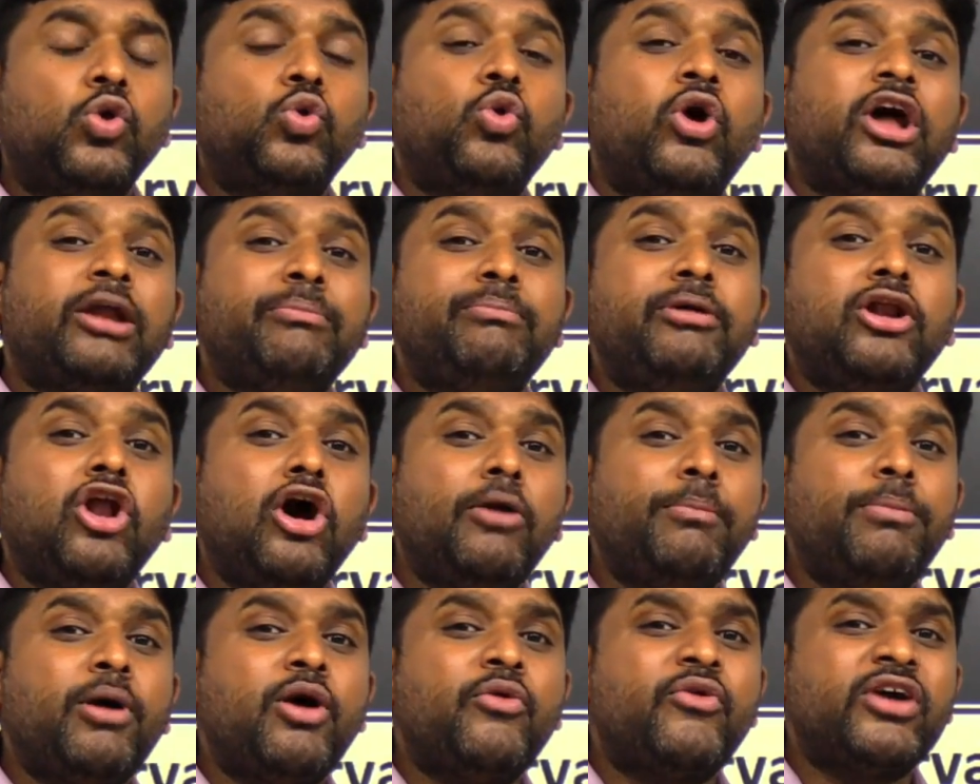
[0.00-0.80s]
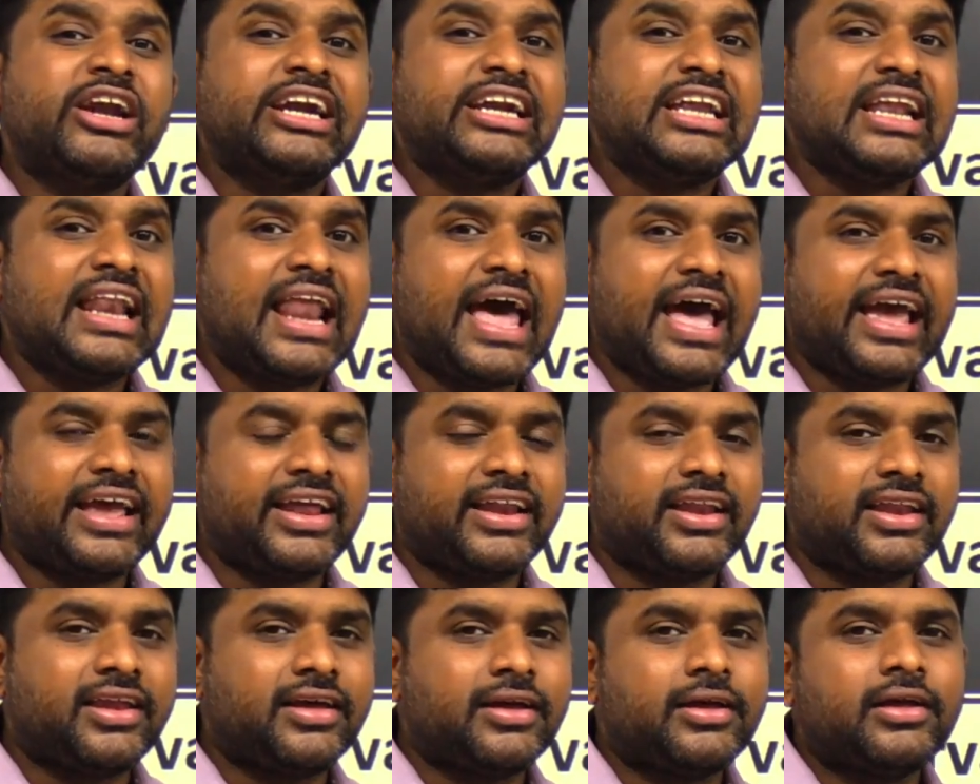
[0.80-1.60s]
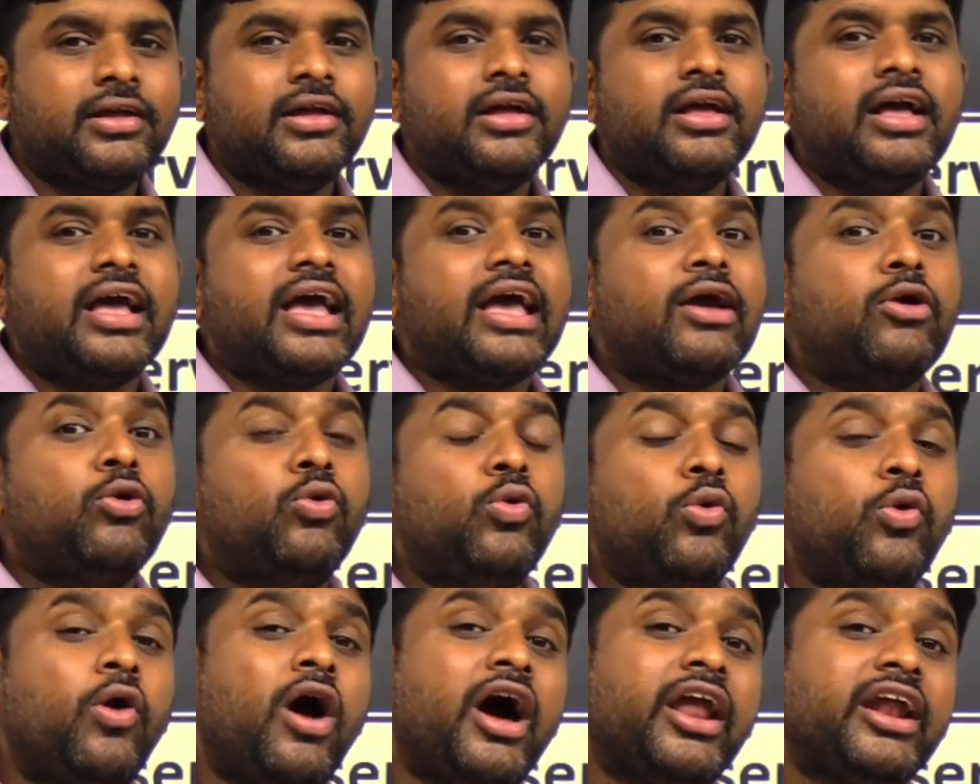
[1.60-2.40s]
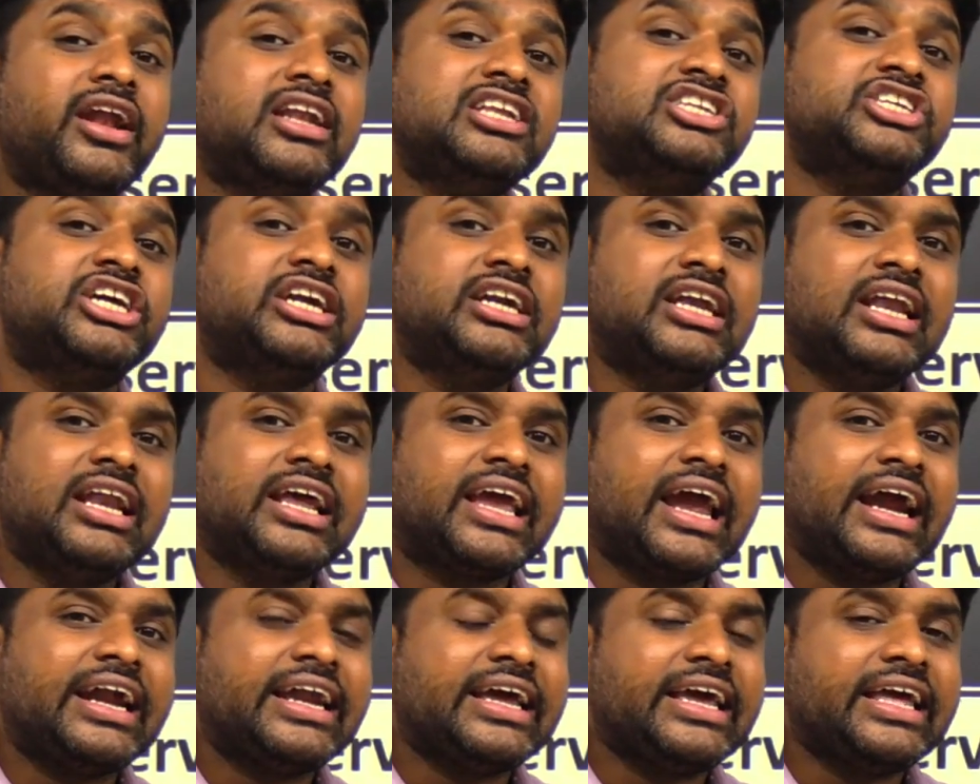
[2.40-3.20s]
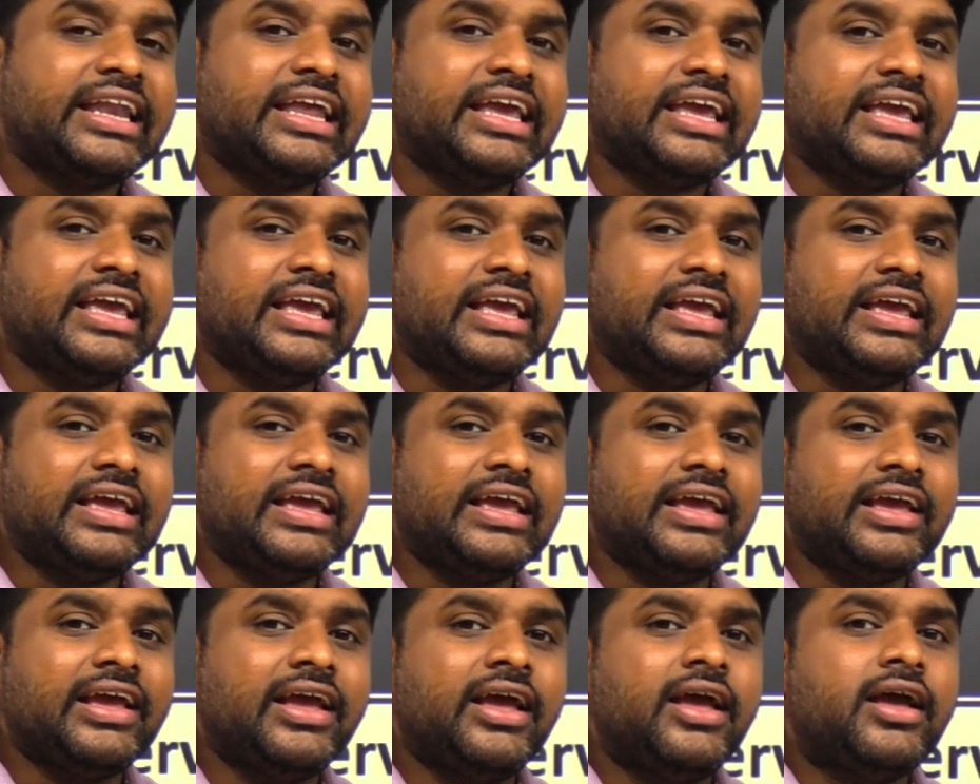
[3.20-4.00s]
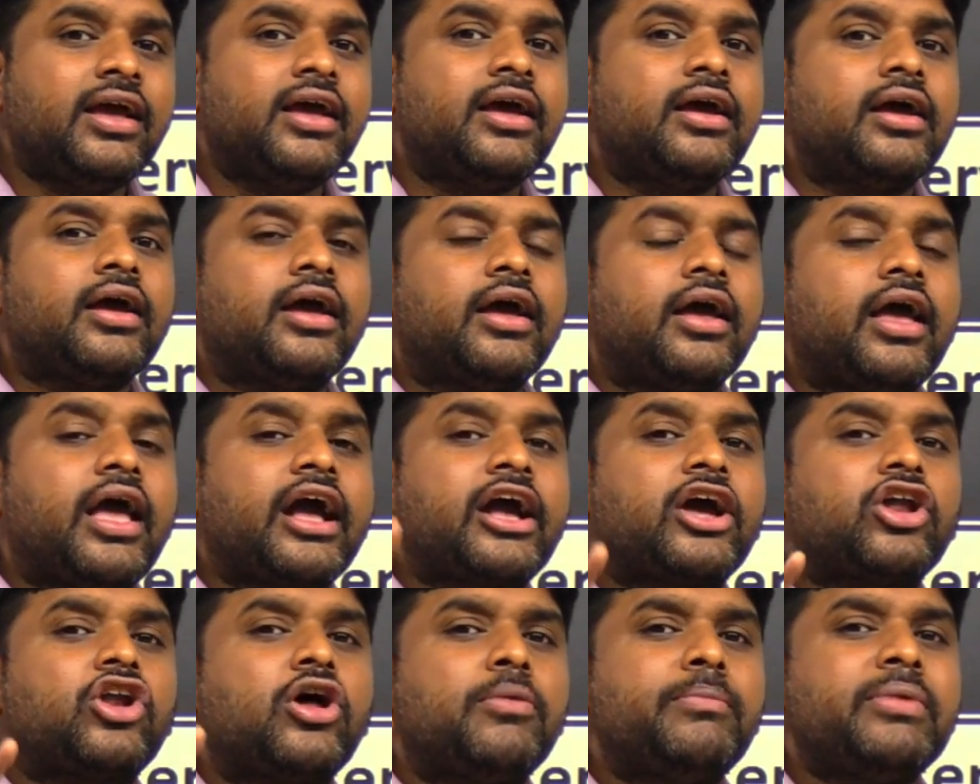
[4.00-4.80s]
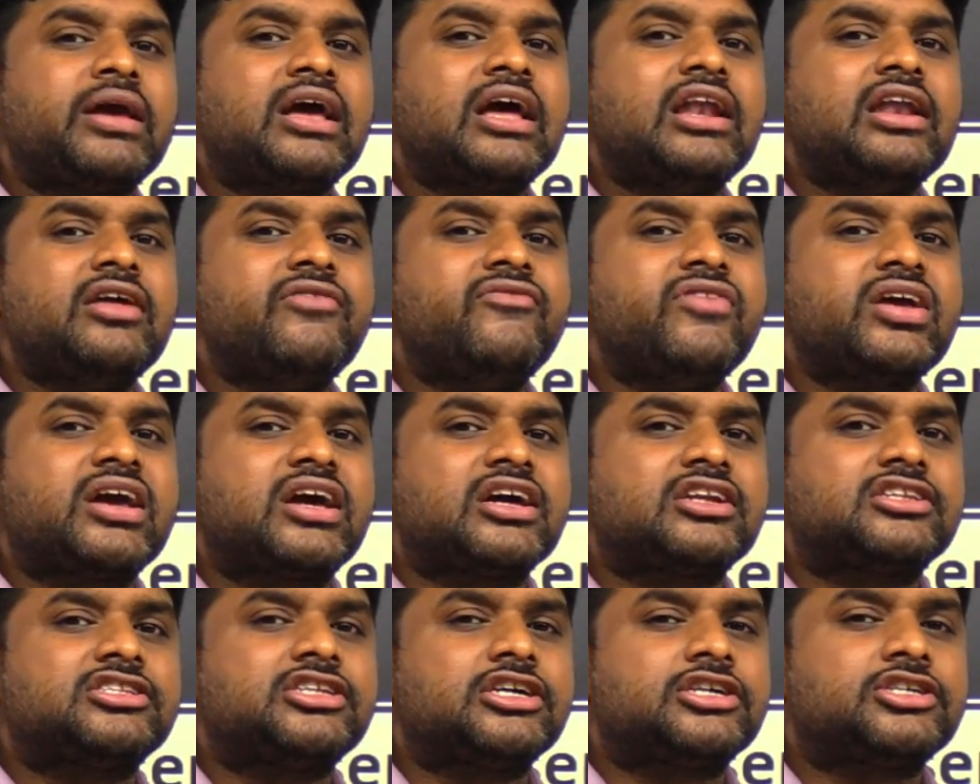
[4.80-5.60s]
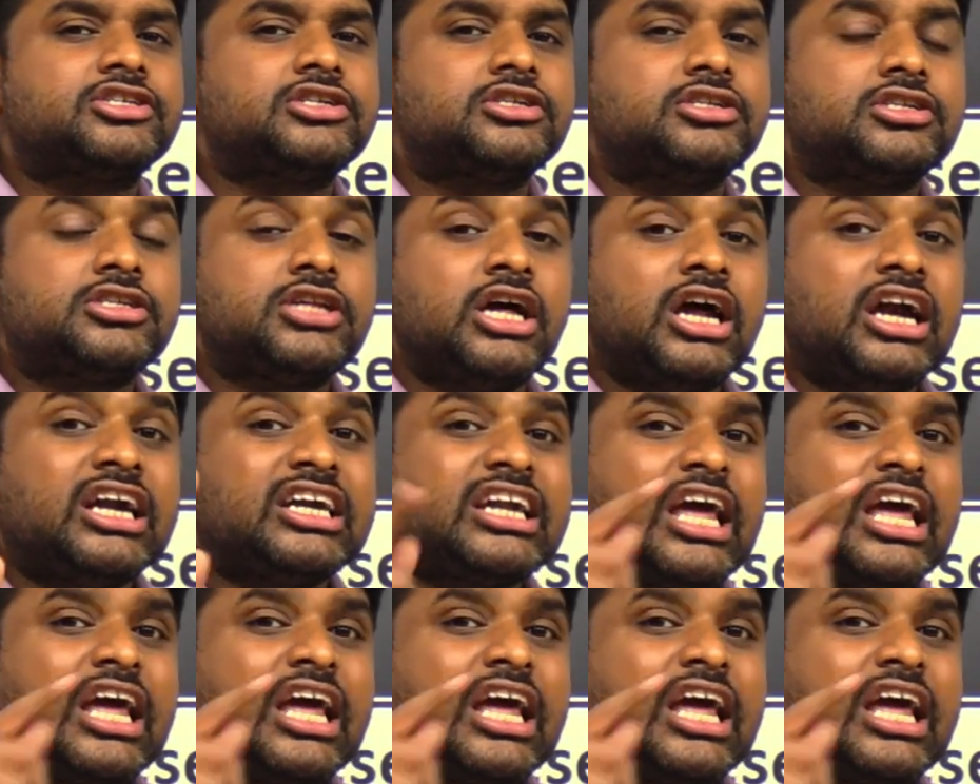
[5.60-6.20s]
who are below poverty line, who are in general category, economically weaker sections,